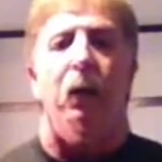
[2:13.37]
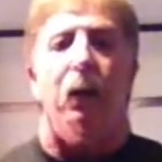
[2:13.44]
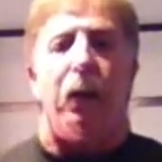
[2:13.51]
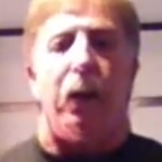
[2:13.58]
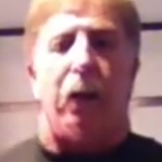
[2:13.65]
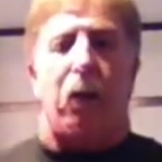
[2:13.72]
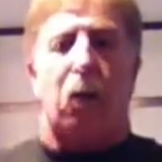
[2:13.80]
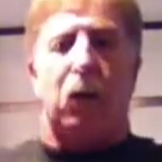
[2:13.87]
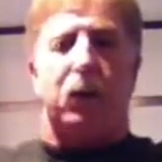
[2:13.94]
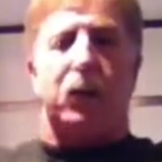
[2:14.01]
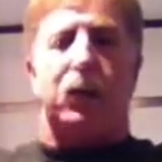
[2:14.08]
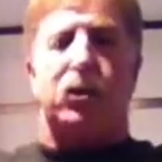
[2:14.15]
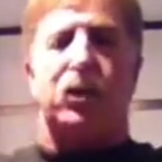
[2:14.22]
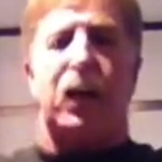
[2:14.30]
you're going to go out
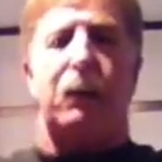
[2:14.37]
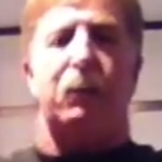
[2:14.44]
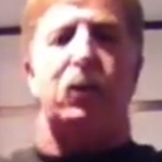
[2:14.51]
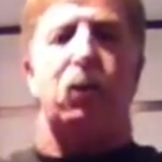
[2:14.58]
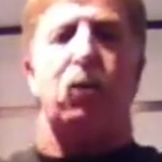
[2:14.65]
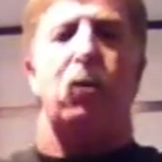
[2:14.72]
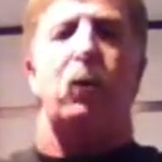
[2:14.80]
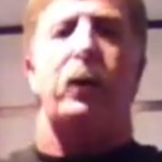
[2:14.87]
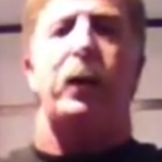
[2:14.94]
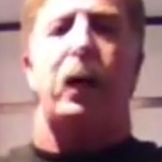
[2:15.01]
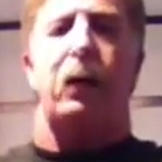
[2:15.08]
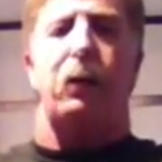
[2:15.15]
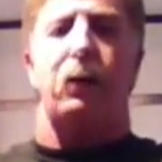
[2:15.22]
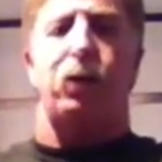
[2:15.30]
to the side, but don't go any
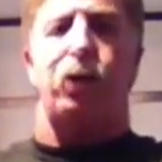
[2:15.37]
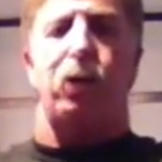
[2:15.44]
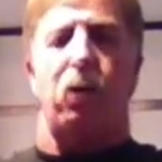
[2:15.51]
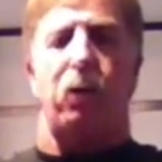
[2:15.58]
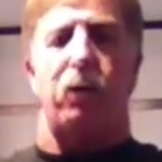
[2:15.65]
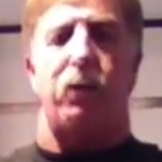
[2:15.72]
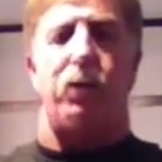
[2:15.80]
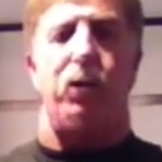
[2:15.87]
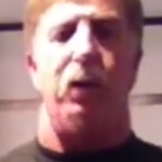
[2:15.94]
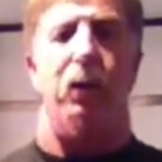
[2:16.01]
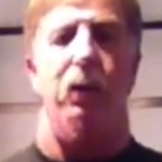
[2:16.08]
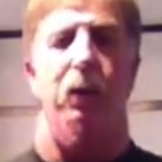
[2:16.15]
higher than your shoulders.